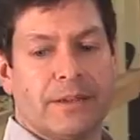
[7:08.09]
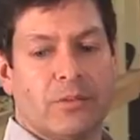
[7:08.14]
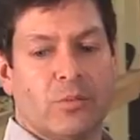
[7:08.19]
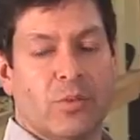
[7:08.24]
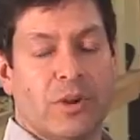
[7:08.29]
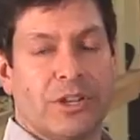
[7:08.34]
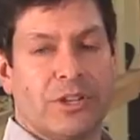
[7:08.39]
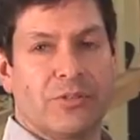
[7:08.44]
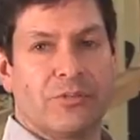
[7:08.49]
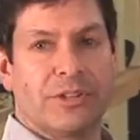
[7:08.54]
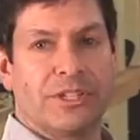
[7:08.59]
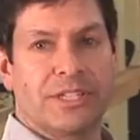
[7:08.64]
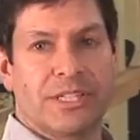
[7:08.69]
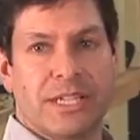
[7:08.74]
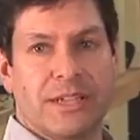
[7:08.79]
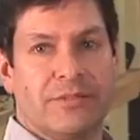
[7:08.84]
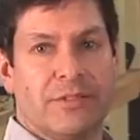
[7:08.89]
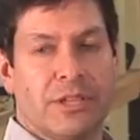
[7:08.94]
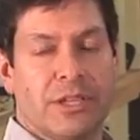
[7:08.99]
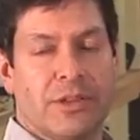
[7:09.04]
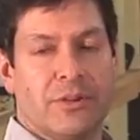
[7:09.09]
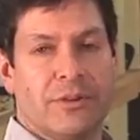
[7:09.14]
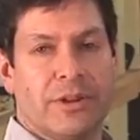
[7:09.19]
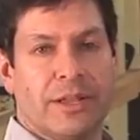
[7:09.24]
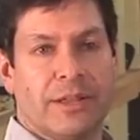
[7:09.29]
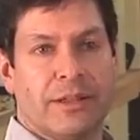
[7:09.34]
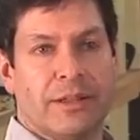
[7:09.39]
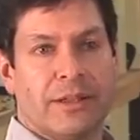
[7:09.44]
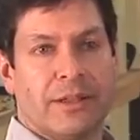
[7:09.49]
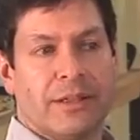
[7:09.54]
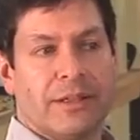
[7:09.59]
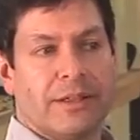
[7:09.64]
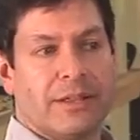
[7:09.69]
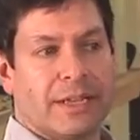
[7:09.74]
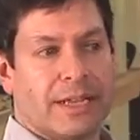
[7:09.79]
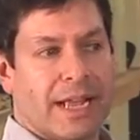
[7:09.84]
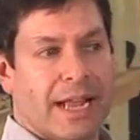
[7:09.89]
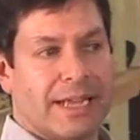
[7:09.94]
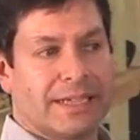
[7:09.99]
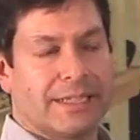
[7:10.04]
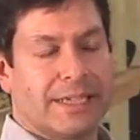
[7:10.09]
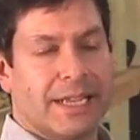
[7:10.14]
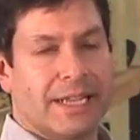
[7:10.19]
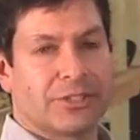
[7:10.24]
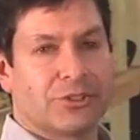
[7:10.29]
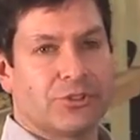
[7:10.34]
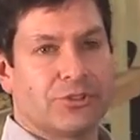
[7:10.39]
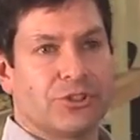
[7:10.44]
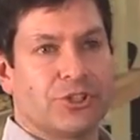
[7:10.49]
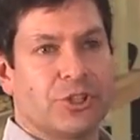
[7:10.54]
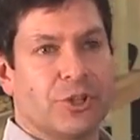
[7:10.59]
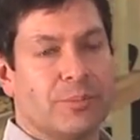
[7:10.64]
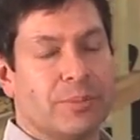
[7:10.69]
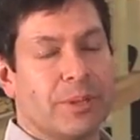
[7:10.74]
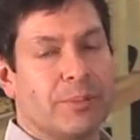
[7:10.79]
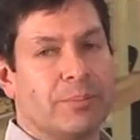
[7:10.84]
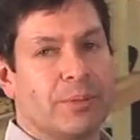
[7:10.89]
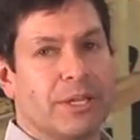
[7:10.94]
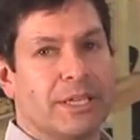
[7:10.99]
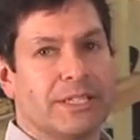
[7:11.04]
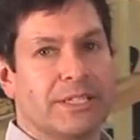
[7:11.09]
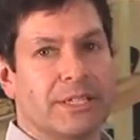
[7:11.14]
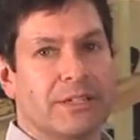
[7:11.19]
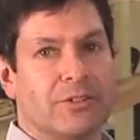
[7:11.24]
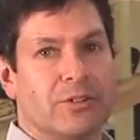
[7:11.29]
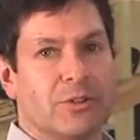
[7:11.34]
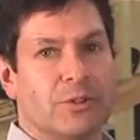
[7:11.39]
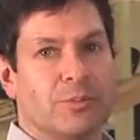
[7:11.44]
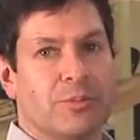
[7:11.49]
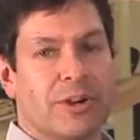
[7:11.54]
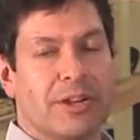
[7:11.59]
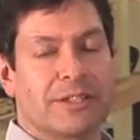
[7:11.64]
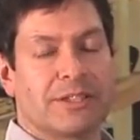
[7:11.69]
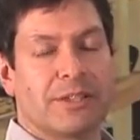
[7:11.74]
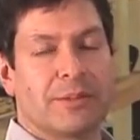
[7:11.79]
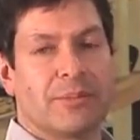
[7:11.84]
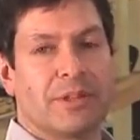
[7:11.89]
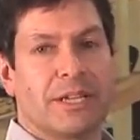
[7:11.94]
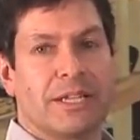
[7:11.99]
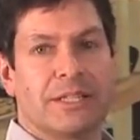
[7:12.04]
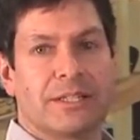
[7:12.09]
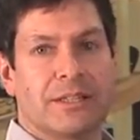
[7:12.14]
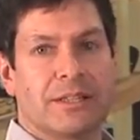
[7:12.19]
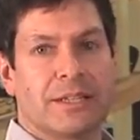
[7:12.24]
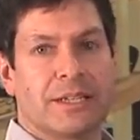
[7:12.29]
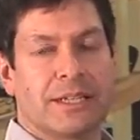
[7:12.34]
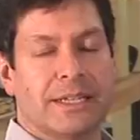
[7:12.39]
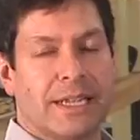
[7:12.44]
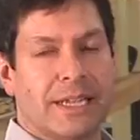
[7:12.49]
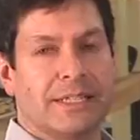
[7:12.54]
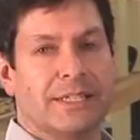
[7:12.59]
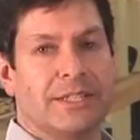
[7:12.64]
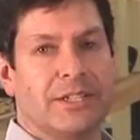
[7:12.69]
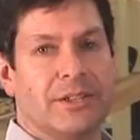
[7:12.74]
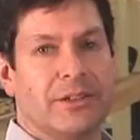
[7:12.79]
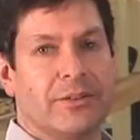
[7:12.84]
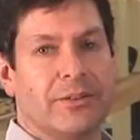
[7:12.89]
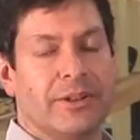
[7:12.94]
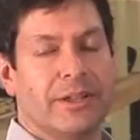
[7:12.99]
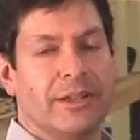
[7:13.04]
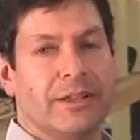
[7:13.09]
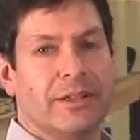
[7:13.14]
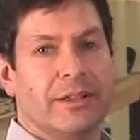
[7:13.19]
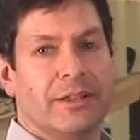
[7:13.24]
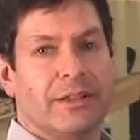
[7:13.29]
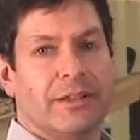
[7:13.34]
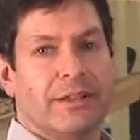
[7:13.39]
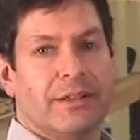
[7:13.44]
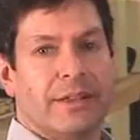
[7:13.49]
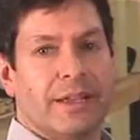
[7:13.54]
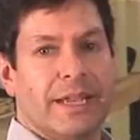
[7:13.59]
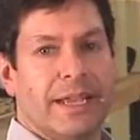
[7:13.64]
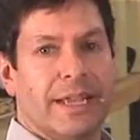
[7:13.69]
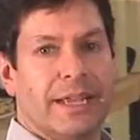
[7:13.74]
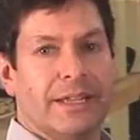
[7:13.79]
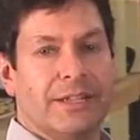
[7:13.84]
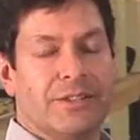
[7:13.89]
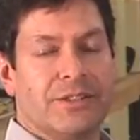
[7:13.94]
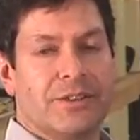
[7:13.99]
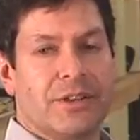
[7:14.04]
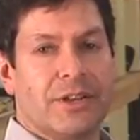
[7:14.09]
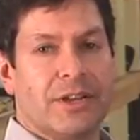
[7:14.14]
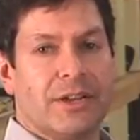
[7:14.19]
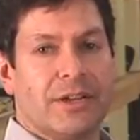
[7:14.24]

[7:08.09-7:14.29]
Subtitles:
when you receive the unit. The contactor should be placed in close proximity to the condensing unit and